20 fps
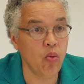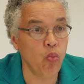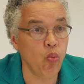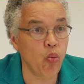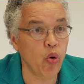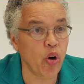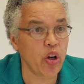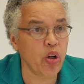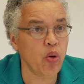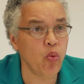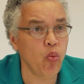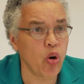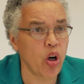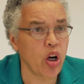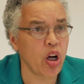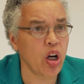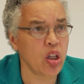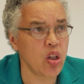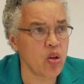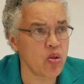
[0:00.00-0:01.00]
We're going to
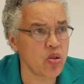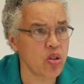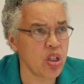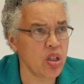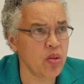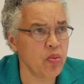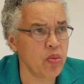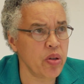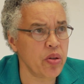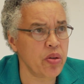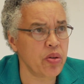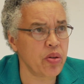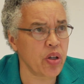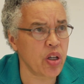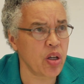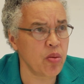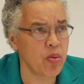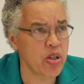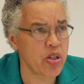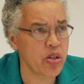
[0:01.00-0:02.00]
work closely with the
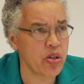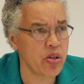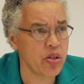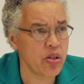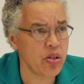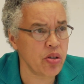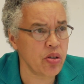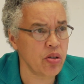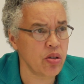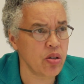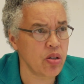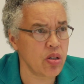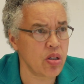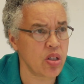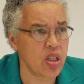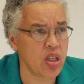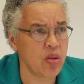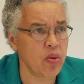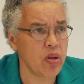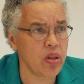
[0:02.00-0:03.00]
commissioners to
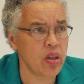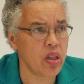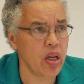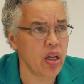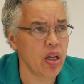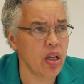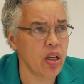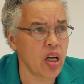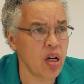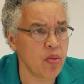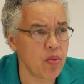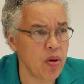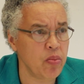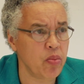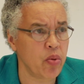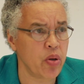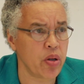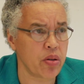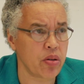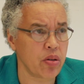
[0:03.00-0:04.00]
see what they come
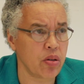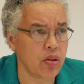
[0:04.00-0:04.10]
up with.